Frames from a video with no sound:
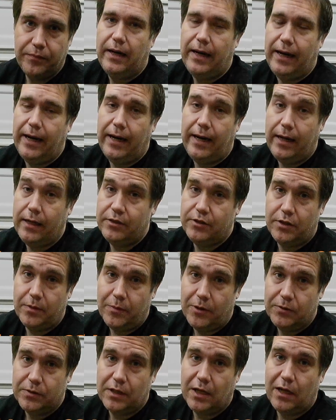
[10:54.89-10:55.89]
and it's the
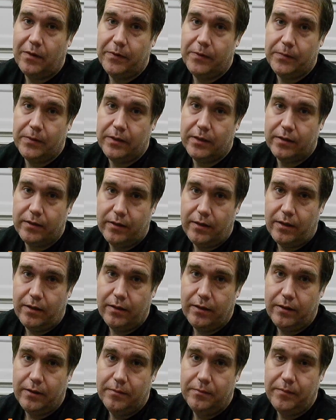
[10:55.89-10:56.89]
most common one to
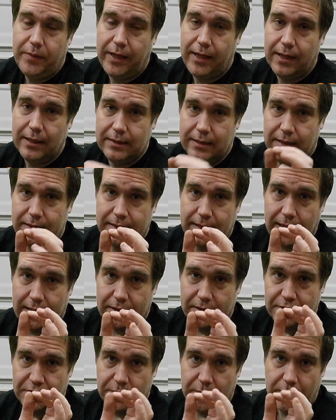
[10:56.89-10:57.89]
clog because it's got
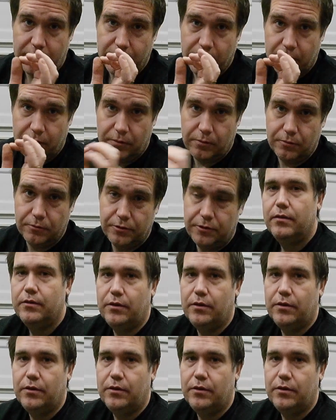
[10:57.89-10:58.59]
the smaller holes.